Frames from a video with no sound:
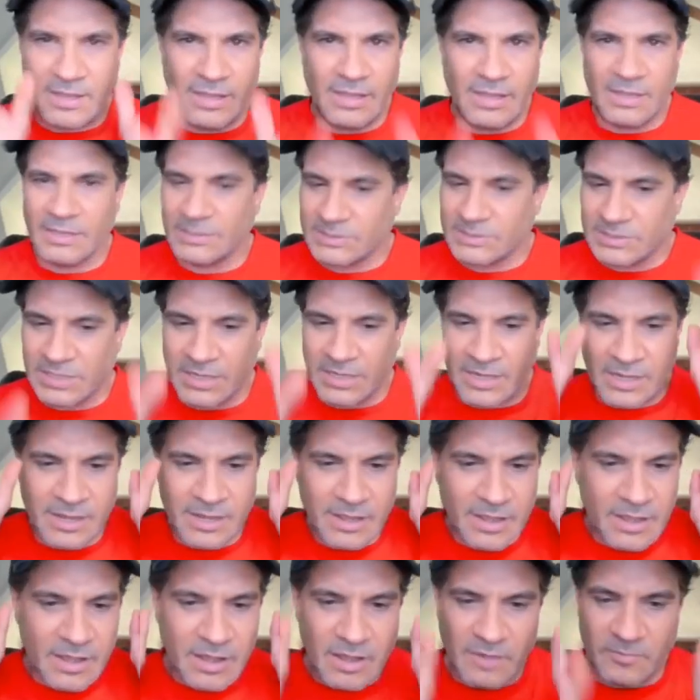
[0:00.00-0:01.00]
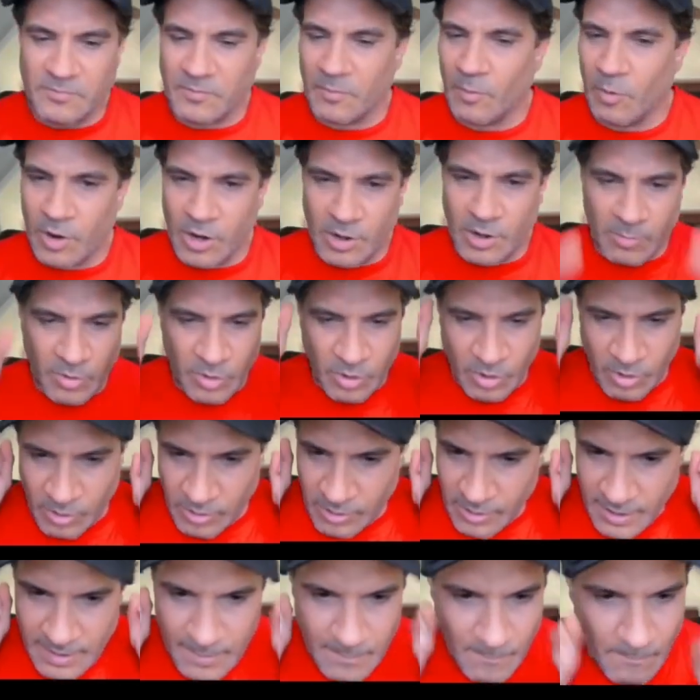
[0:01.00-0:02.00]
easy,
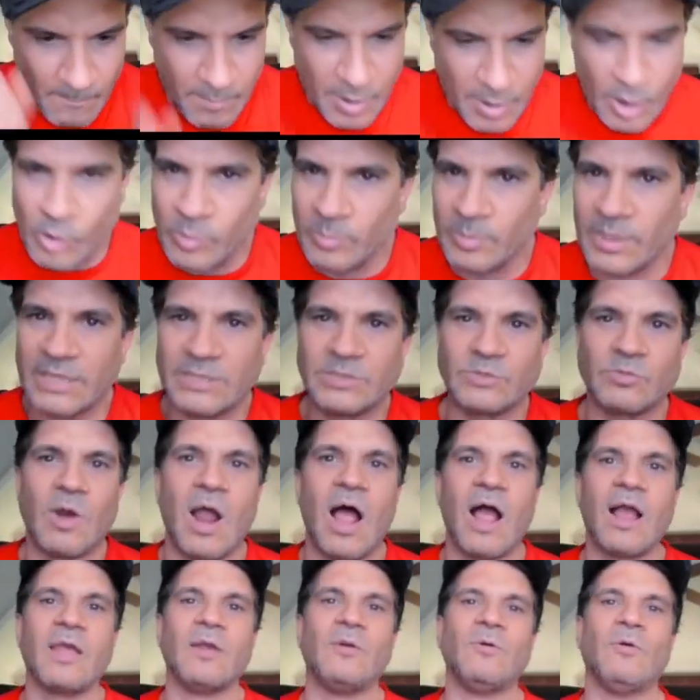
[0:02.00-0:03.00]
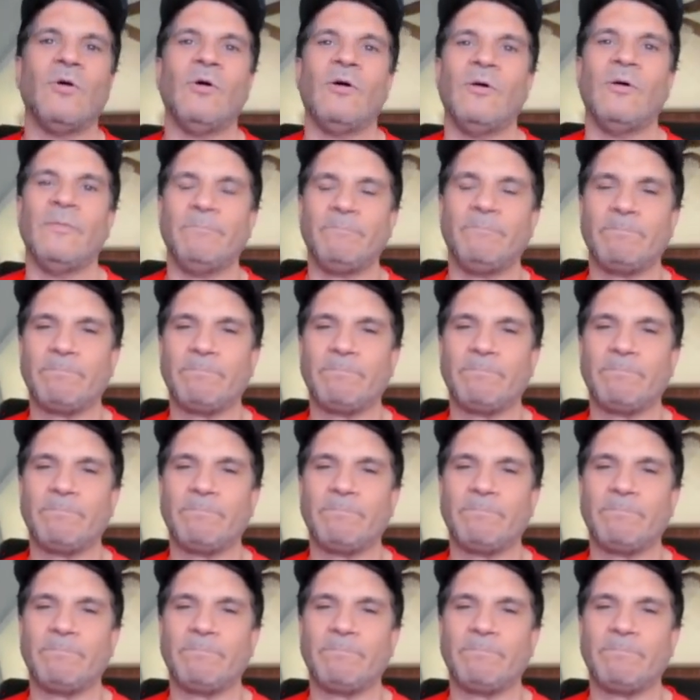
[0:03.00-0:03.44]
affordable. Boom, let's rock and roll.